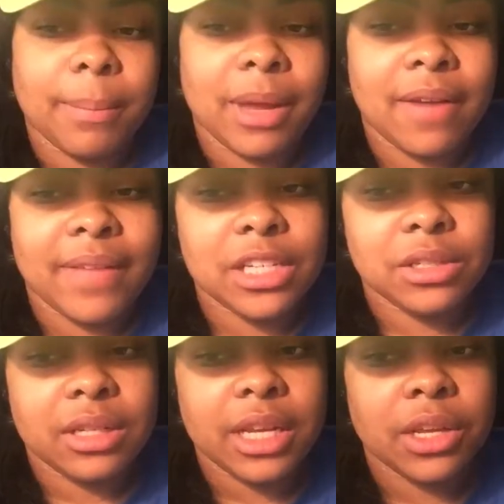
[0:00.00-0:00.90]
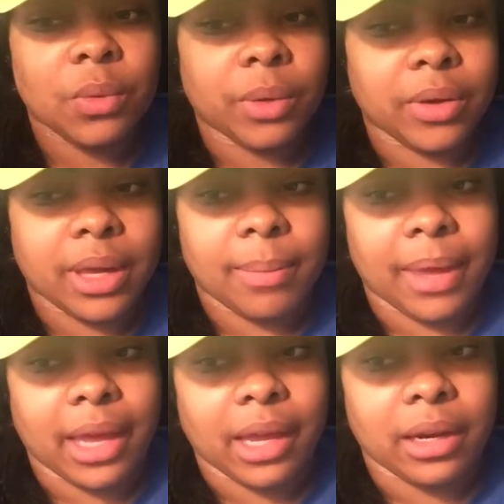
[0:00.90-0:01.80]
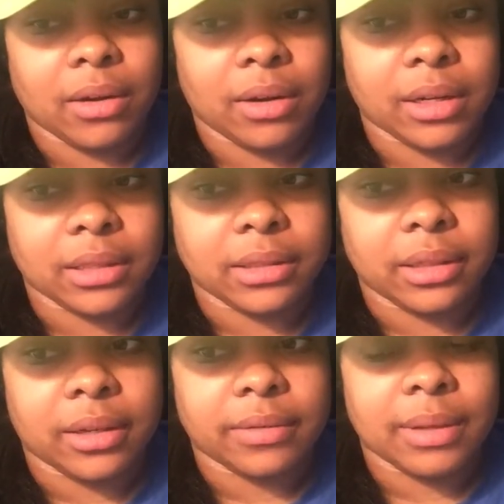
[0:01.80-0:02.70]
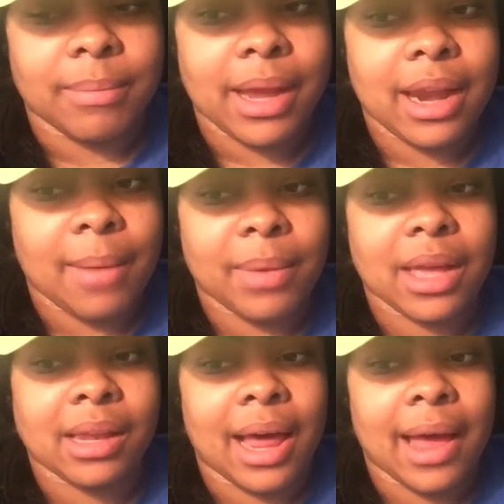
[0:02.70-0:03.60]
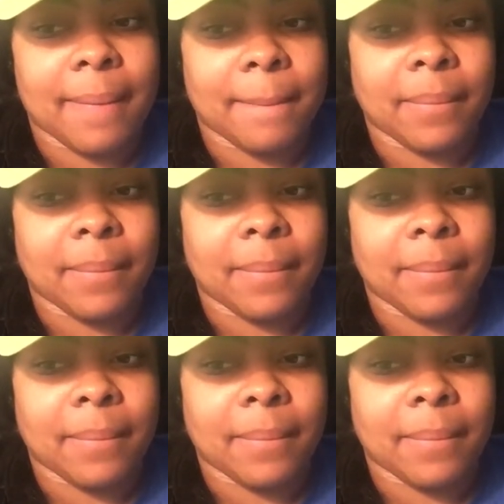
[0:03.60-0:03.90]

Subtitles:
But eventually you will get paid and all that stuff. It might not be a lot,